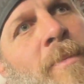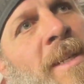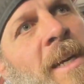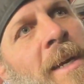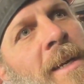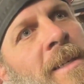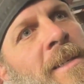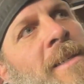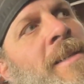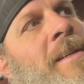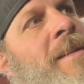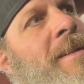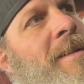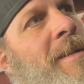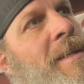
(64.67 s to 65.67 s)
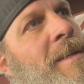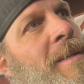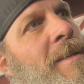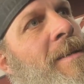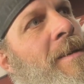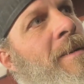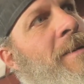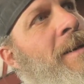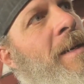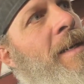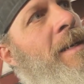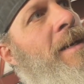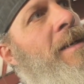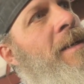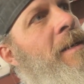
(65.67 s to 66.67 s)
Techs need. All
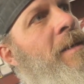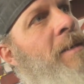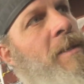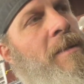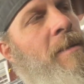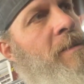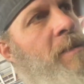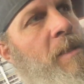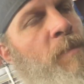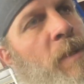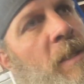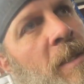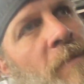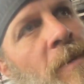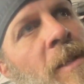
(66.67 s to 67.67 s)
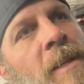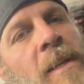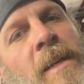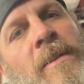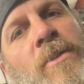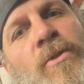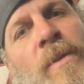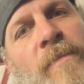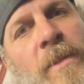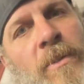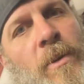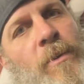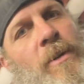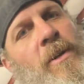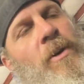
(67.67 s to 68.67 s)
right, specifically get driven
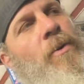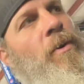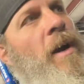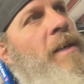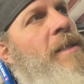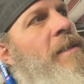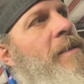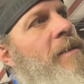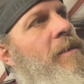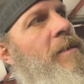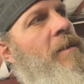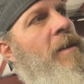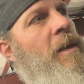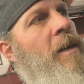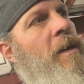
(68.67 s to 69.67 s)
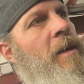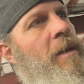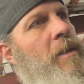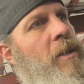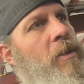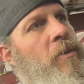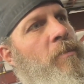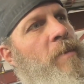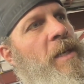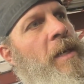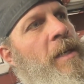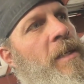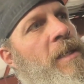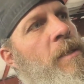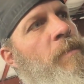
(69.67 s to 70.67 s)
toward Chrysler Lube
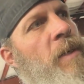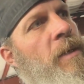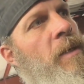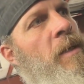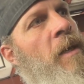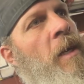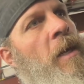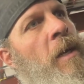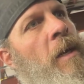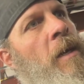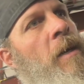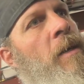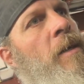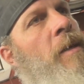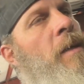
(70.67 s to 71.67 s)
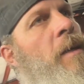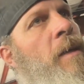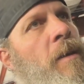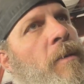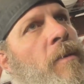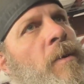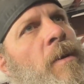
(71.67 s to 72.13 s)
Techs, but it